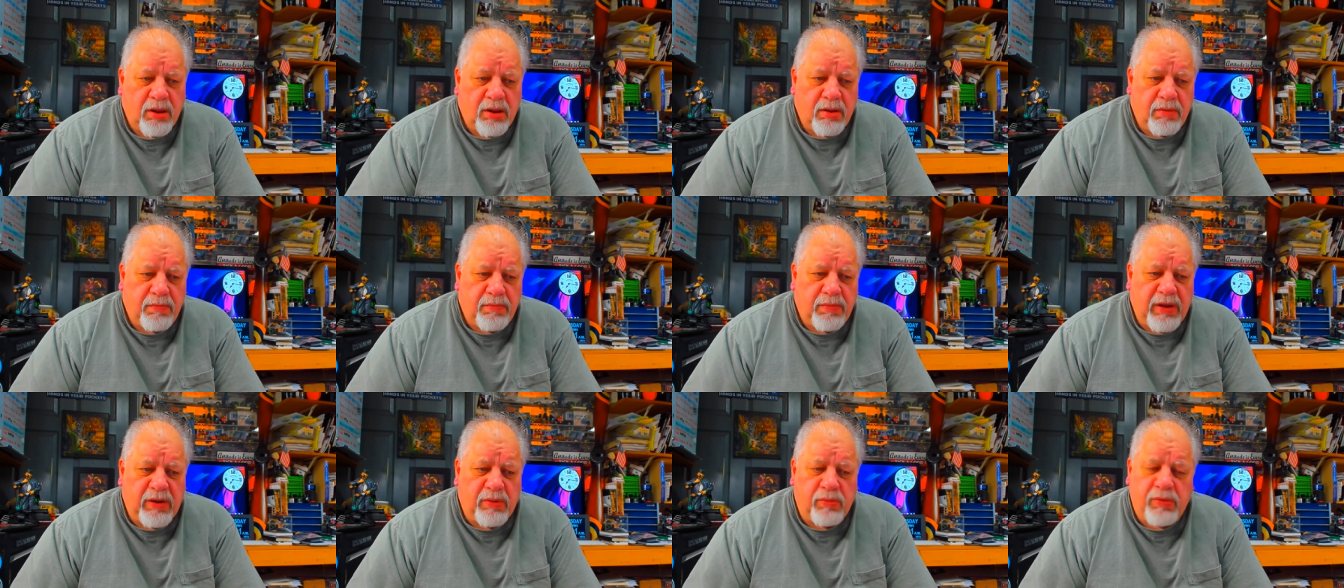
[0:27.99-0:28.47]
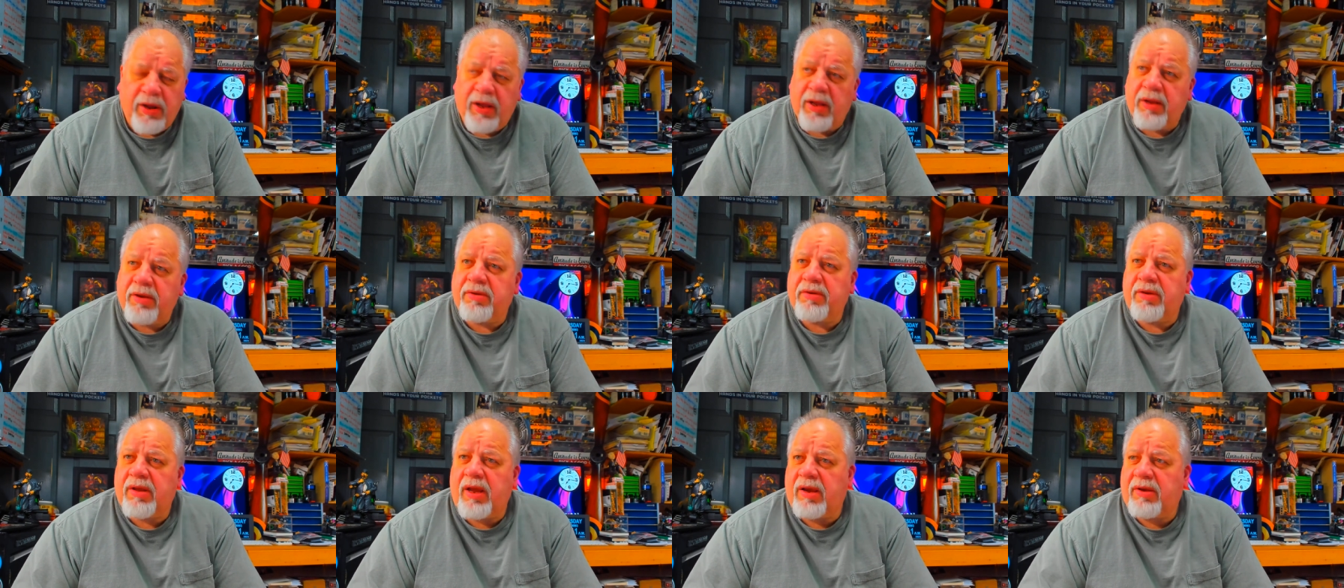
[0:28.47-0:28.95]
Be well,
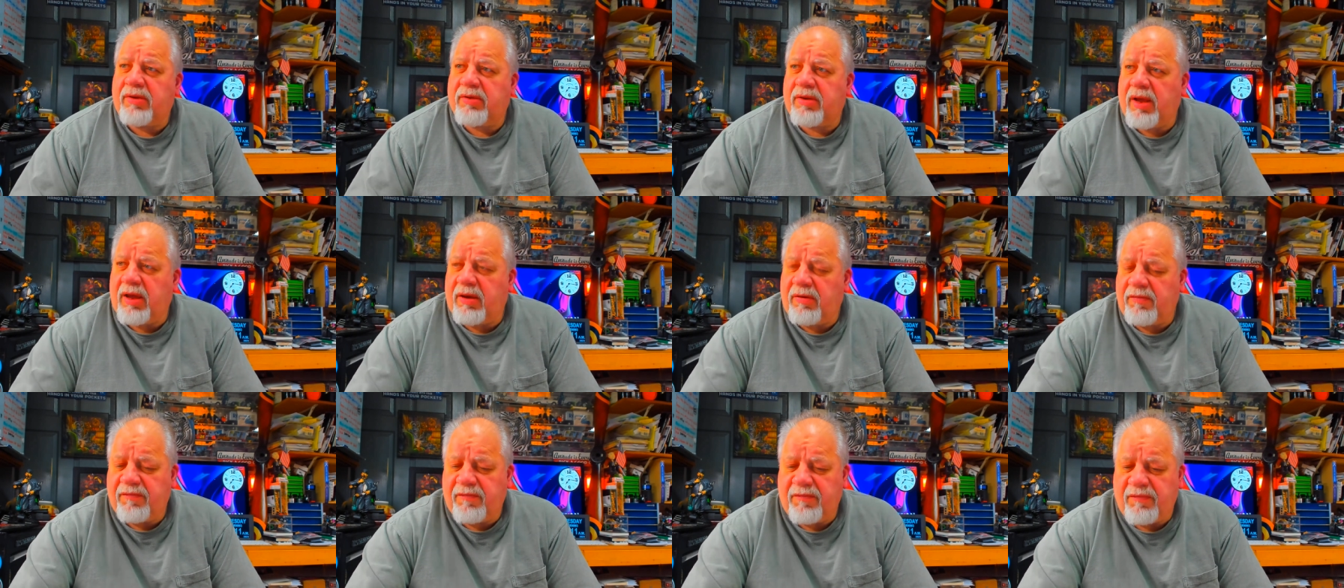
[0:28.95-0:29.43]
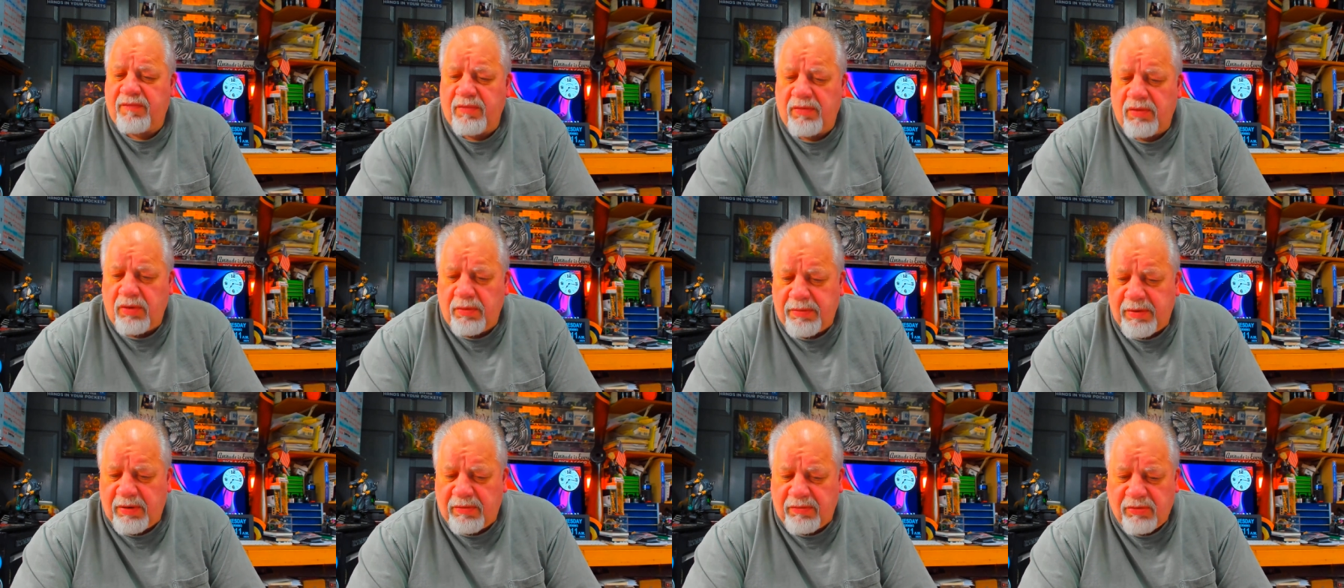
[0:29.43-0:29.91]
stay safe.
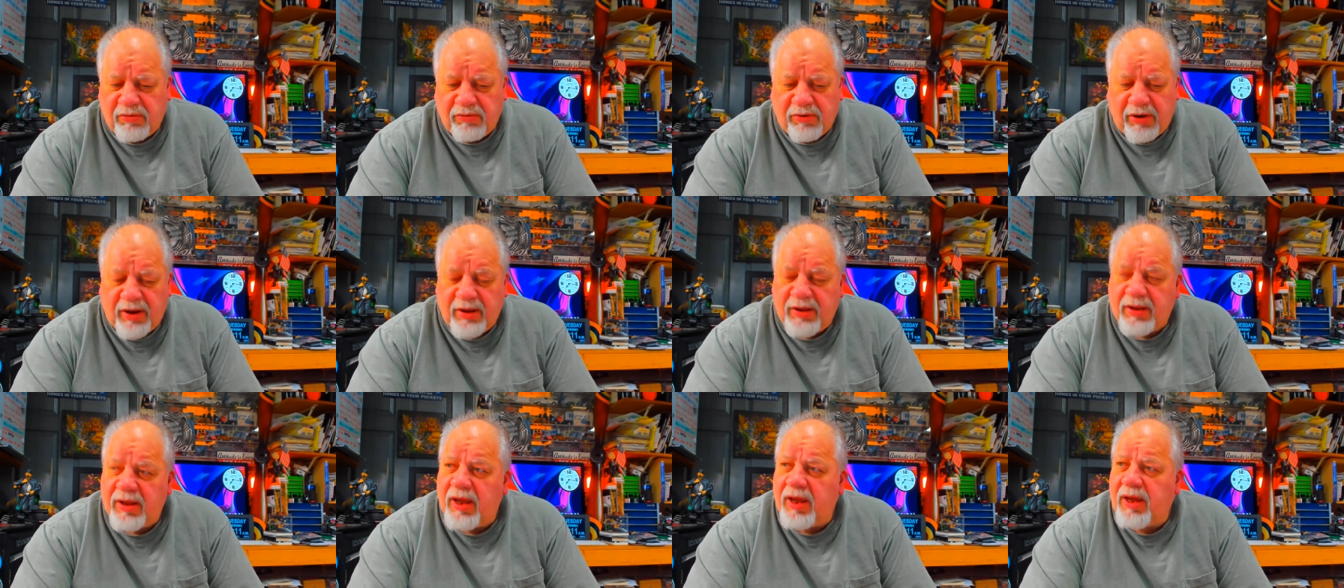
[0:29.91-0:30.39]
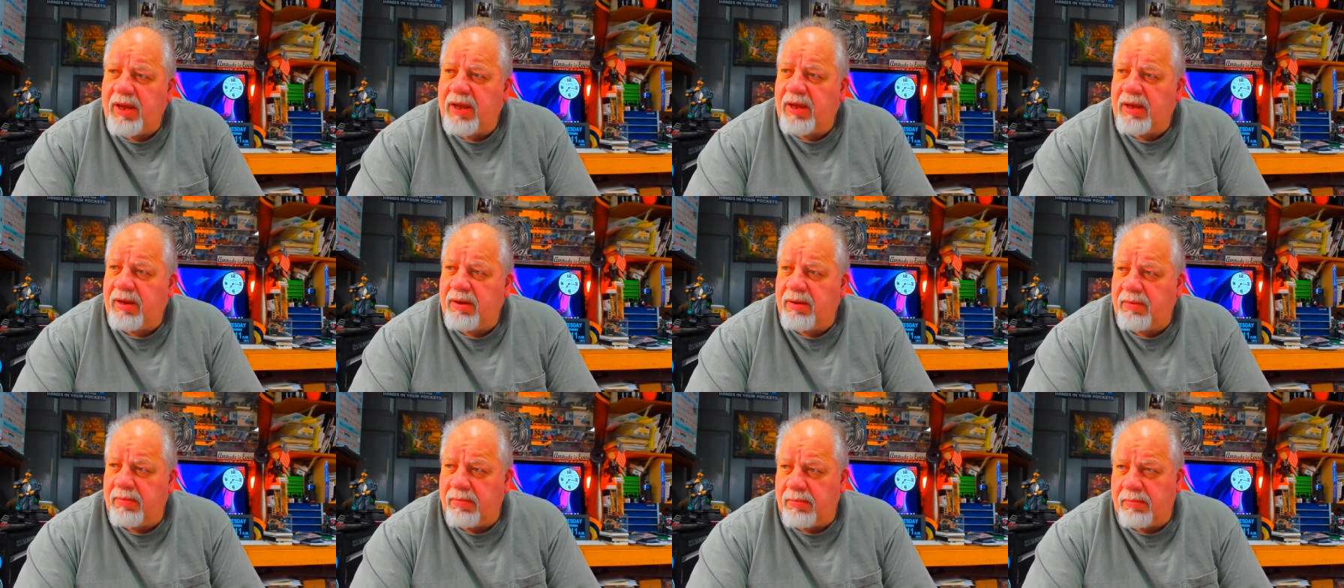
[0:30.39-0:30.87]
Hope you have a great day.
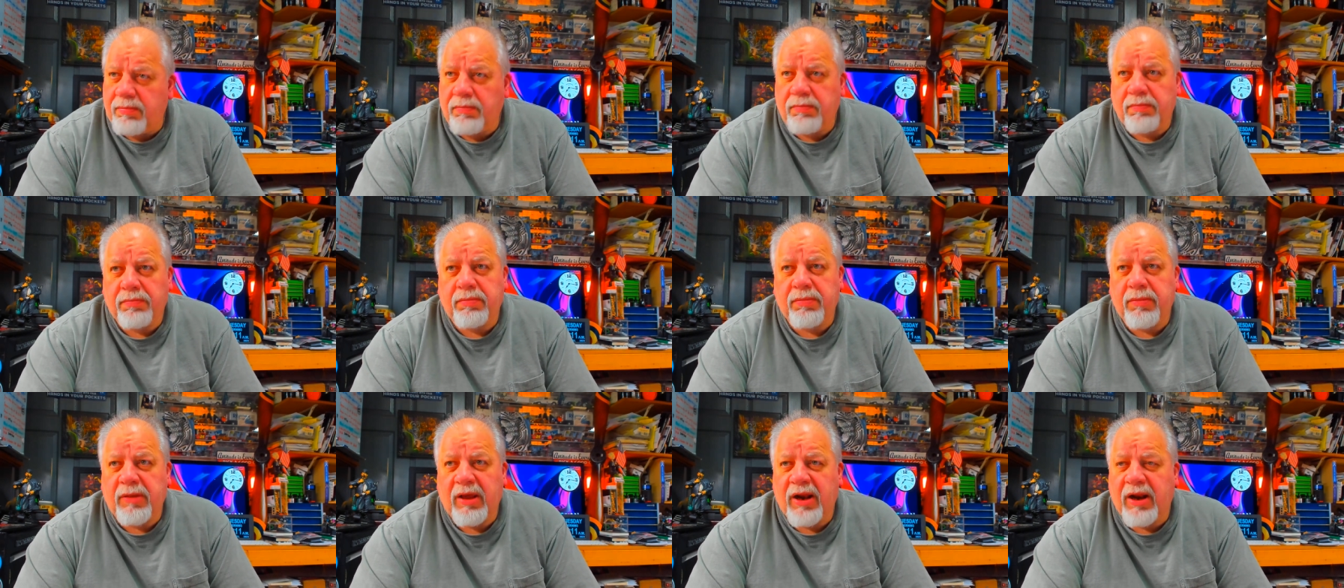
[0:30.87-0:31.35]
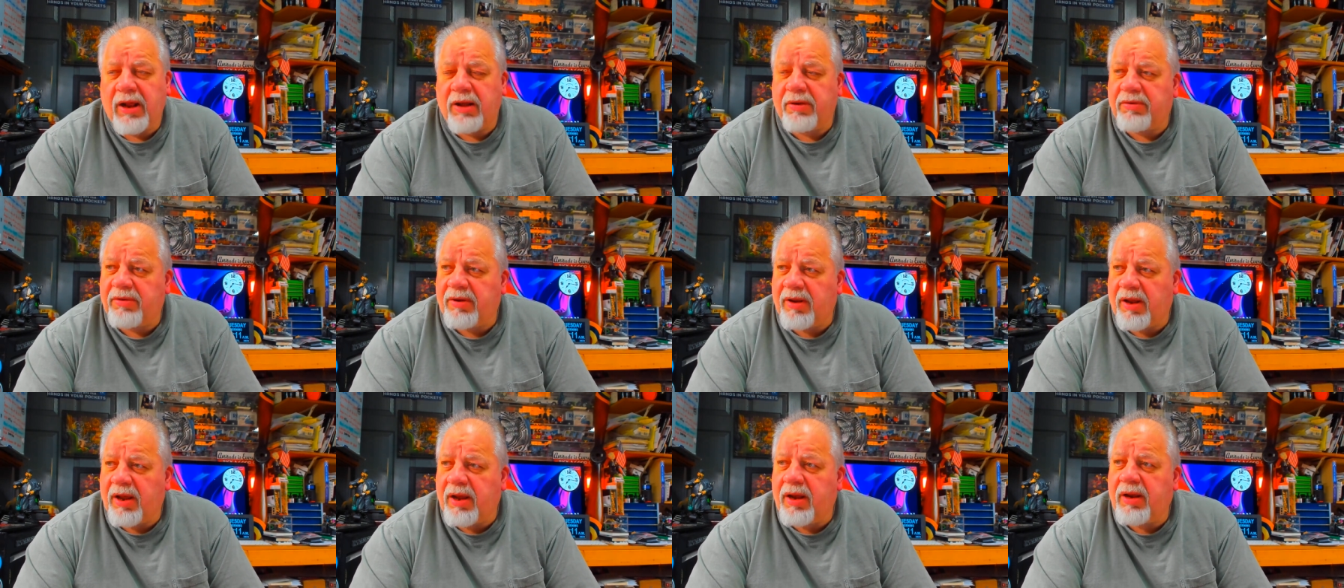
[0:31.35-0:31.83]
Get
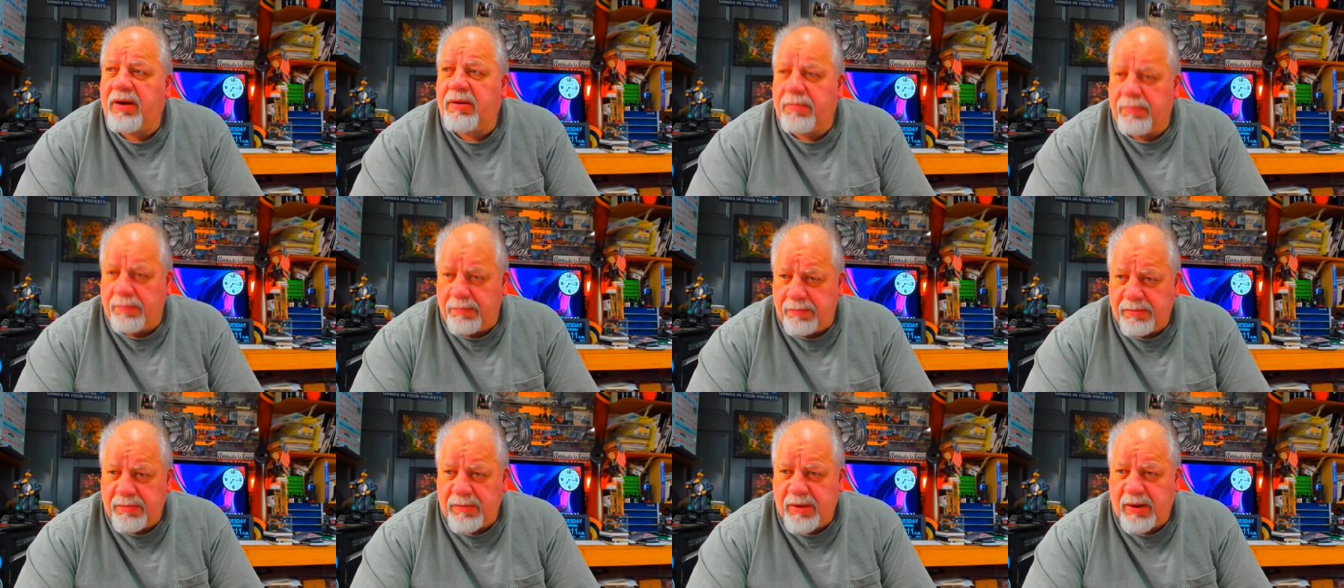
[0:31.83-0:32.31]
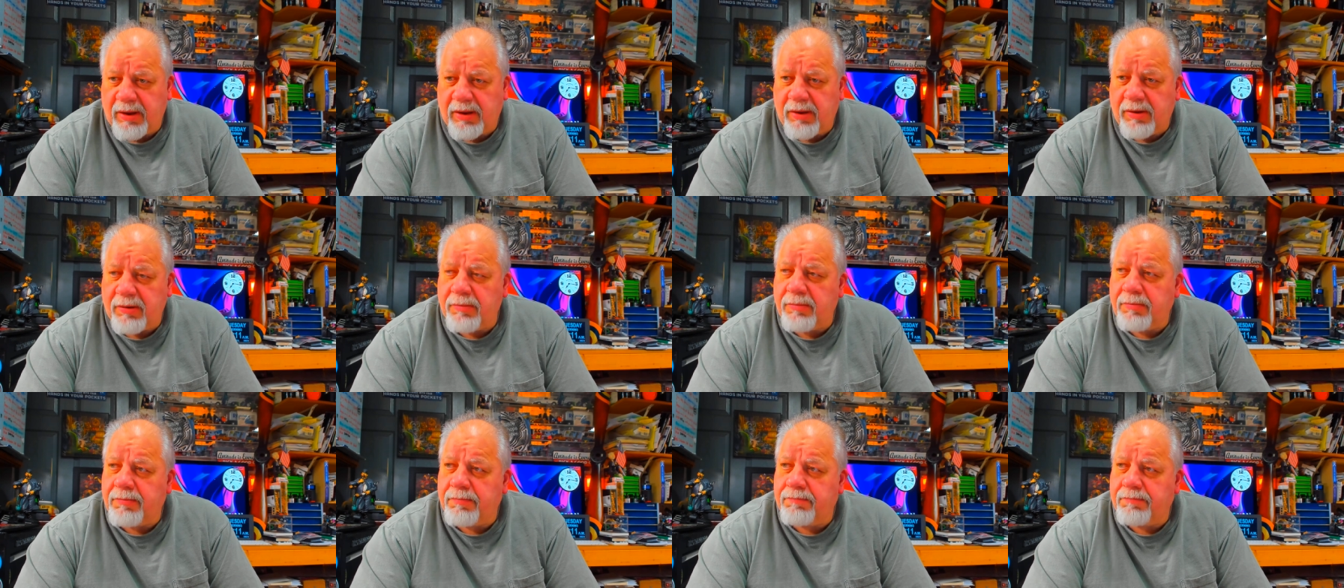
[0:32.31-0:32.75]
outside. Thank you.